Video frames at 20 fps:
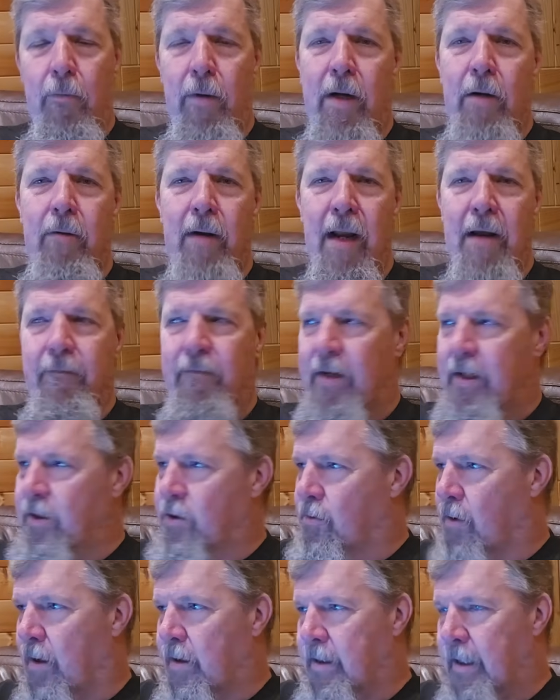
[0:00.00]
We don't have any
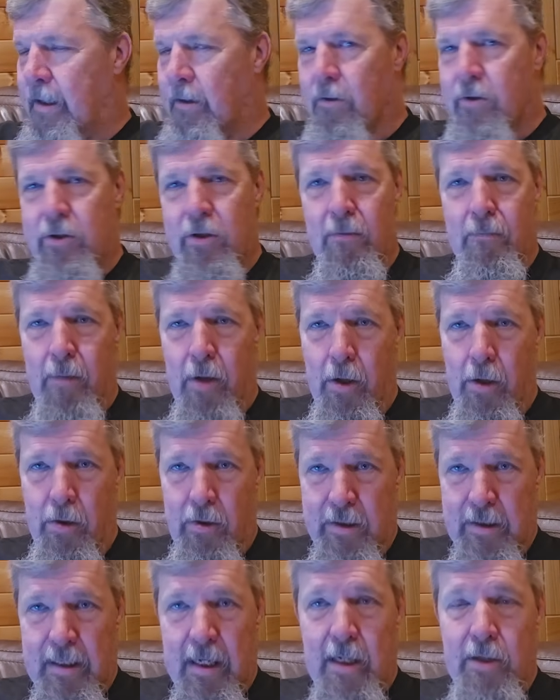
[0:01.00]
drug deals or
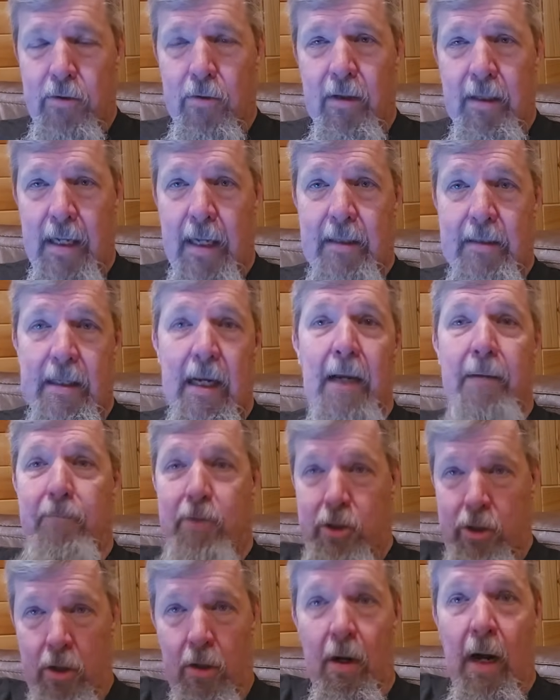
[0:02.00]
murders scheduled that time.
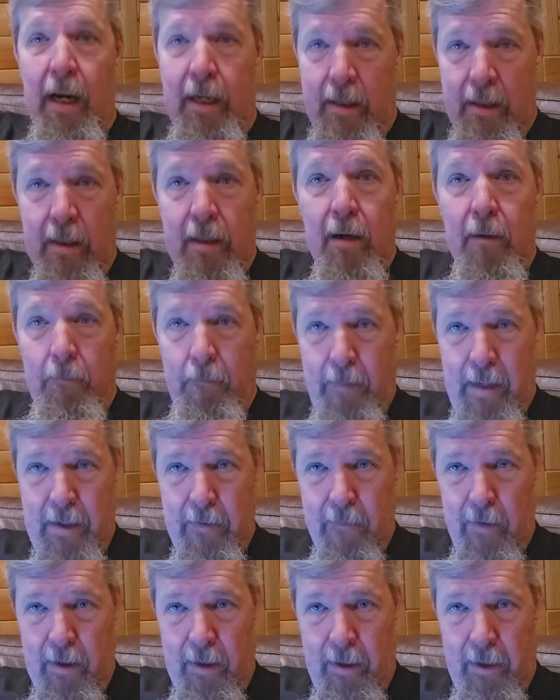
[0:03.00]
Sure, I can come
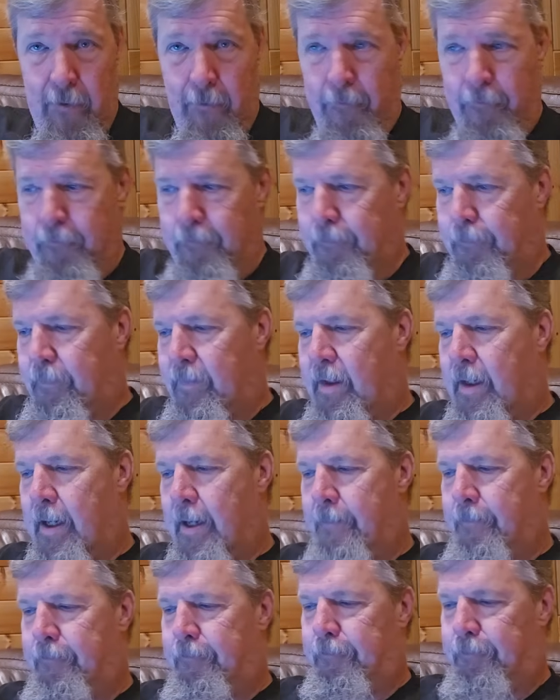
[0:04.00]
meet with you. Okay.